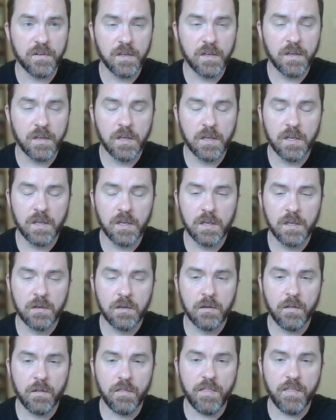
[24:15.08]
that's
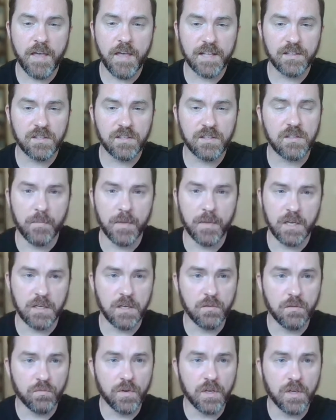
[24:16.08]
the optimum, and it didn't
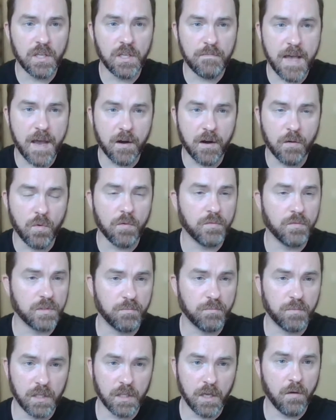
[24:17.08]
really matter what was
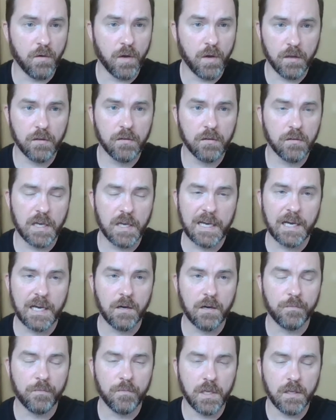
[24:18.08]
below it.
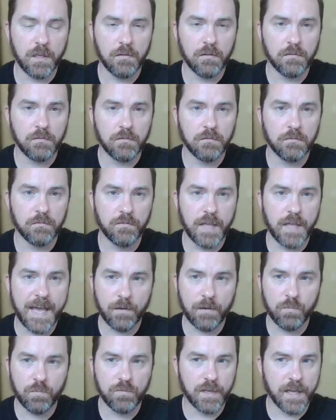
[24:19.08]
That
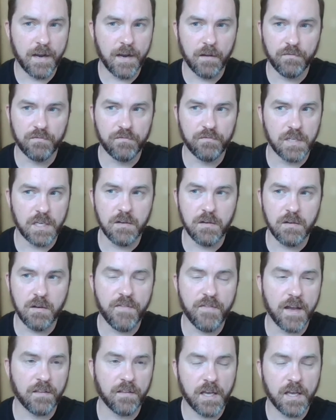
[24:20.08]
kind of didn't
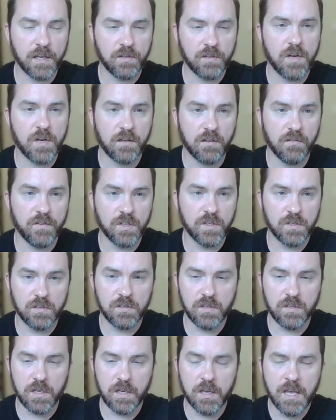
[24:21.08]
affect the extract
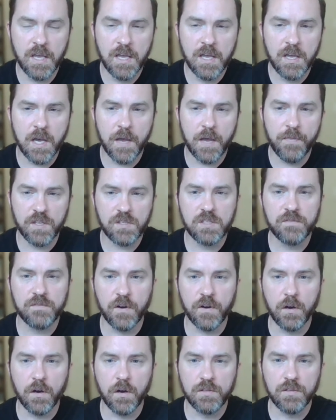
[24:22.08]
efficiency. And this is
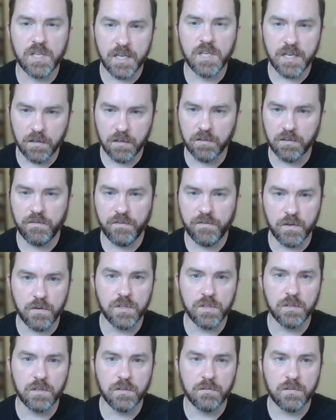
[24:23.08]
for single
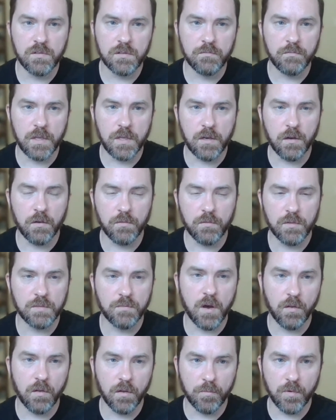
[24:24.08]
infusions,
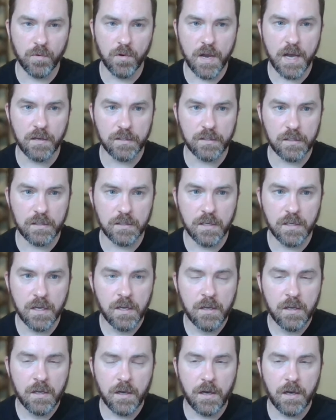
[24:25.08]
smaller brew houses
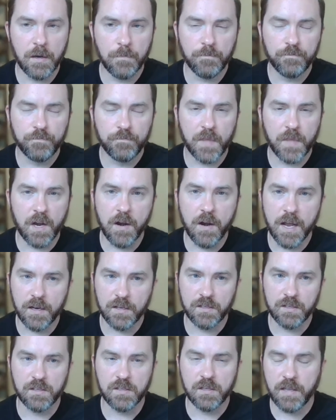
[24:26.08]
that are not
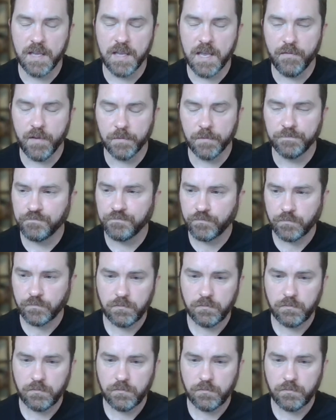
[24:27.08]
necessarily having